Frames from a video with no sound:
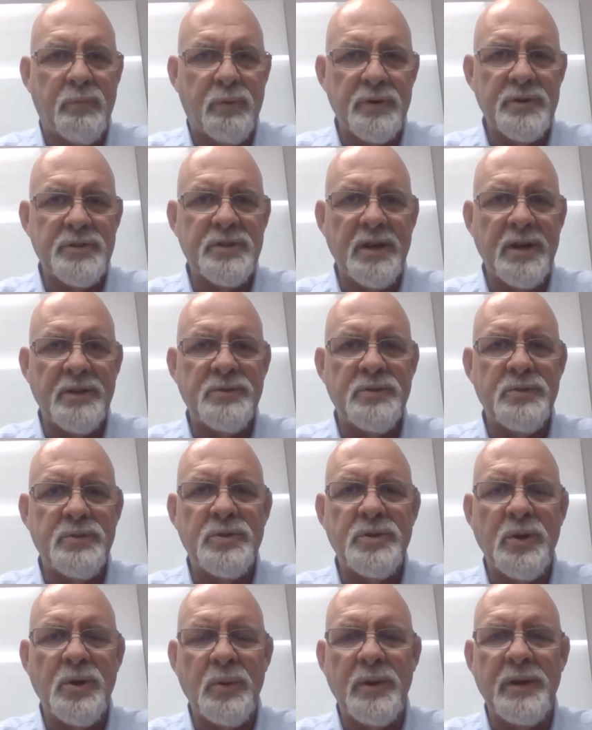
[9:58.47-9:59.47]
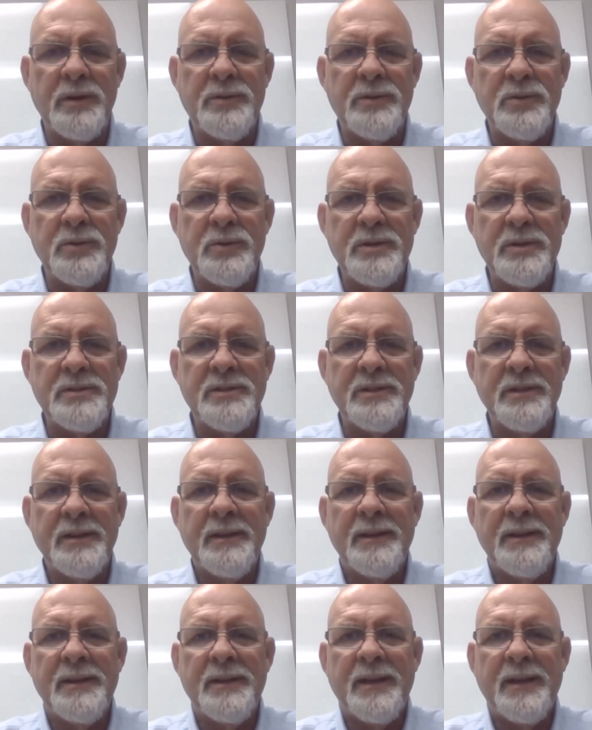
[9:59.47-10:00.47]
Appreciate you showing it to us,
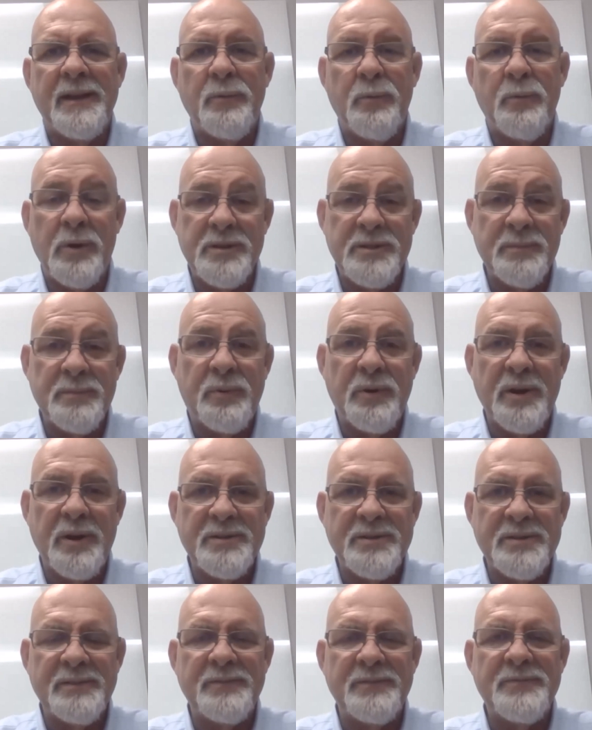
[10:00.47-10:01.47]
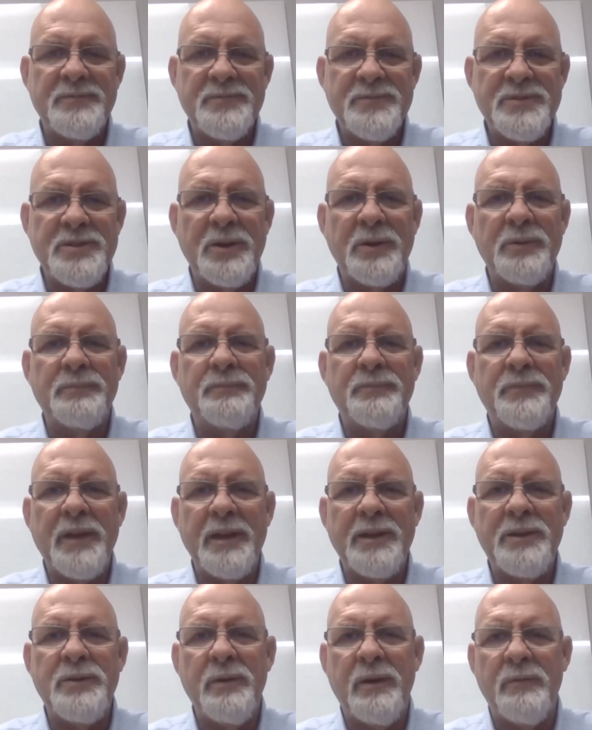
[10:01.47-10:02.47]
and it was impressive. So
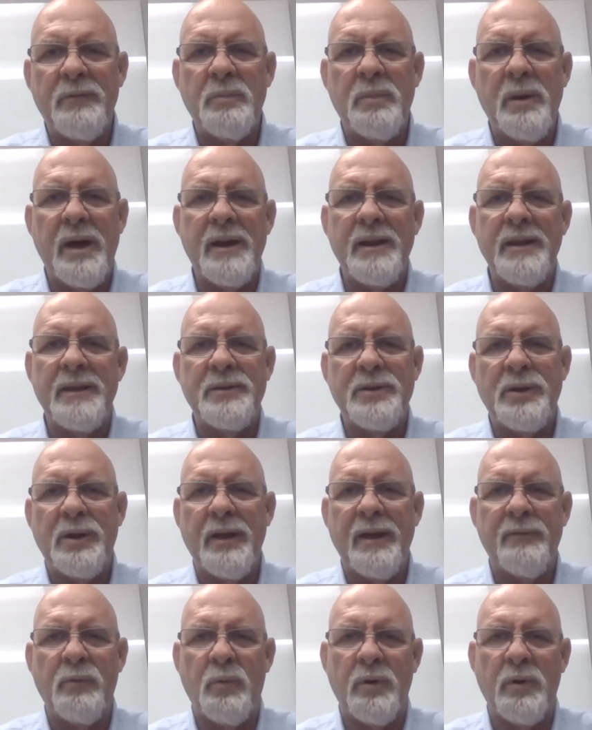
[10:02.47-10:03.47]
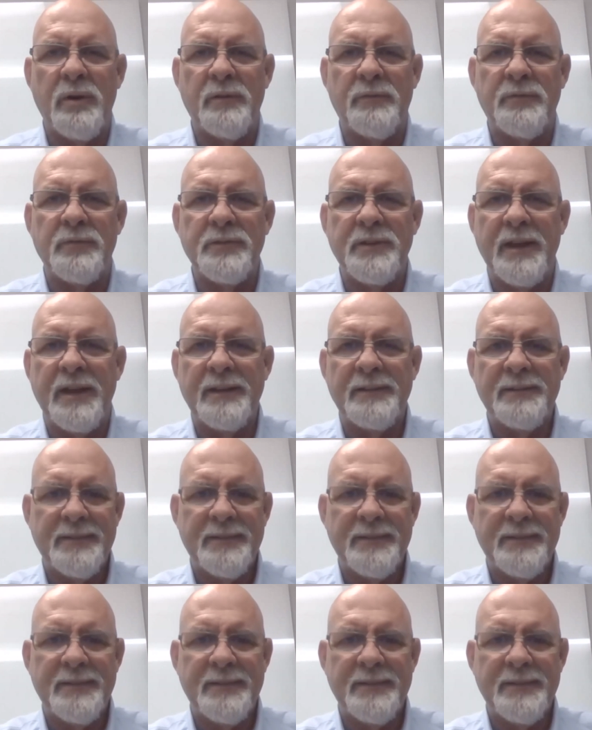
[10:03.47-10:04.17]
thank you, everybody, and y'all have a wonderful day.